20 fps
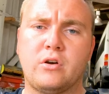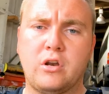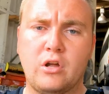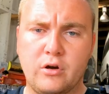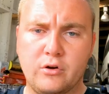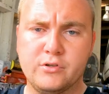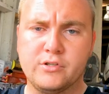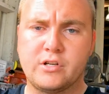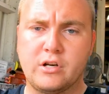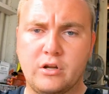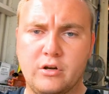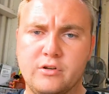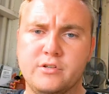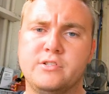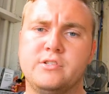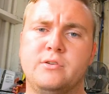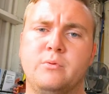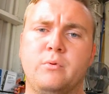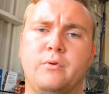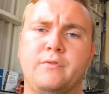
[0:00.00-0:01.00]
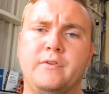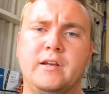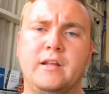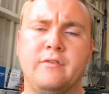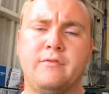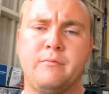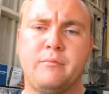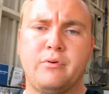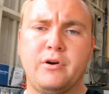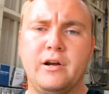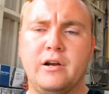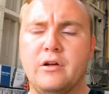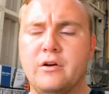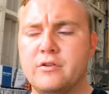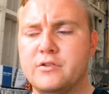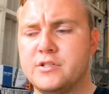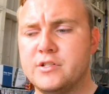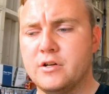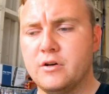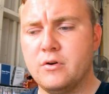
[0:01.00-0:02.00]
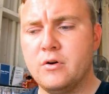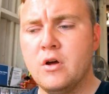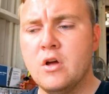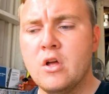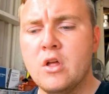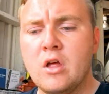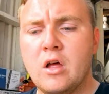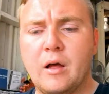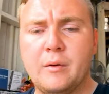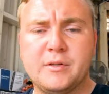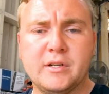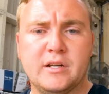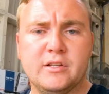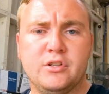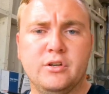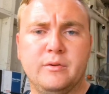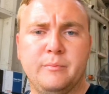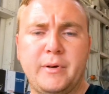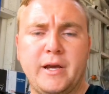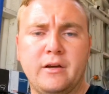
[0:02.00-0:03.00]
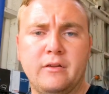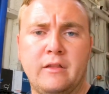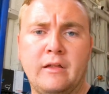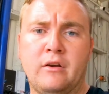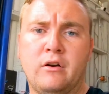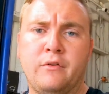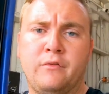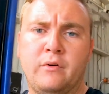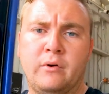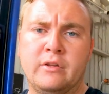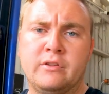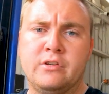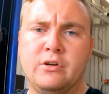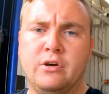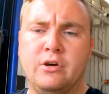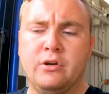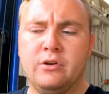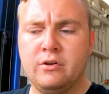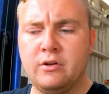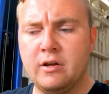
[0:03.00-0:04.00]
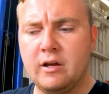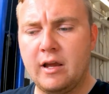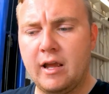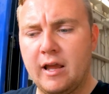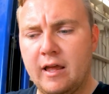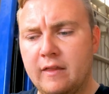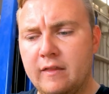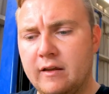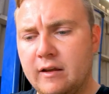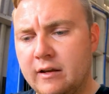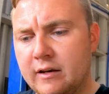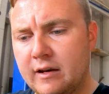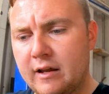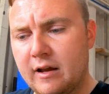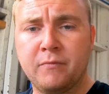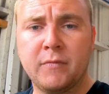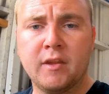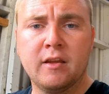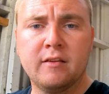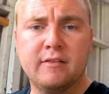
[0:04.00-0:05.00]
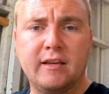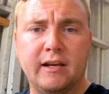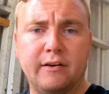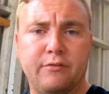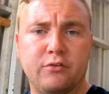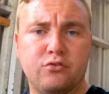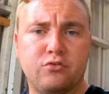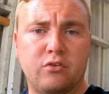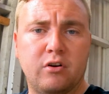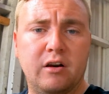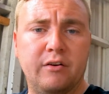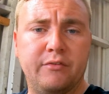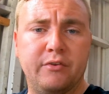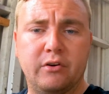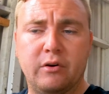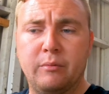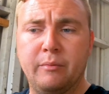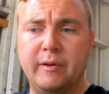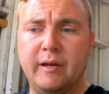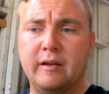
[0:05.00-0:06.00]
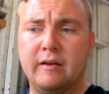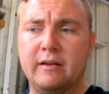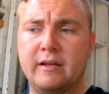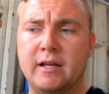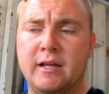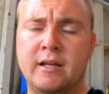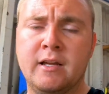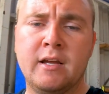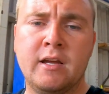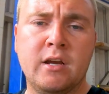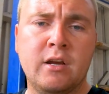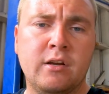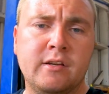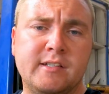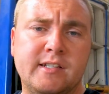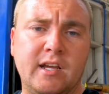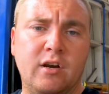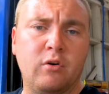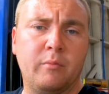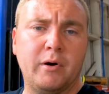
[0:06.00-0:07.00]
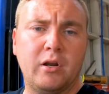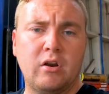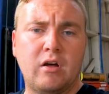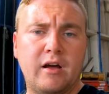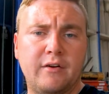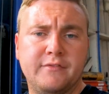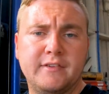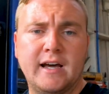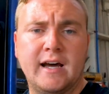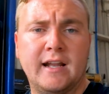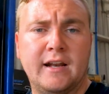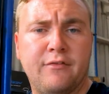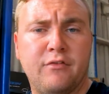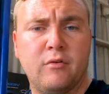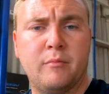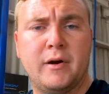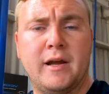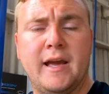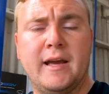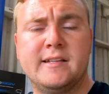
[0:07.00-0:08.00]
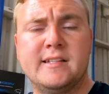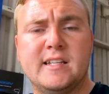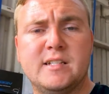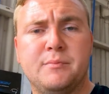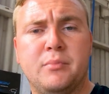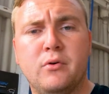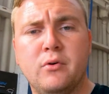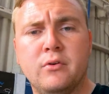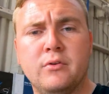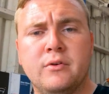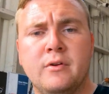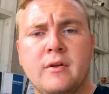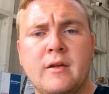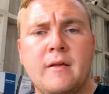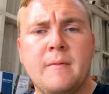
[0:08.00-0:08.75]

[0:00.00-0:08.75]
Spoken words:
closed with enough preload. So I was going to turn the back of that off at a turn, and then take it for a drive, and I'll be able to see all my live data from my Accessport.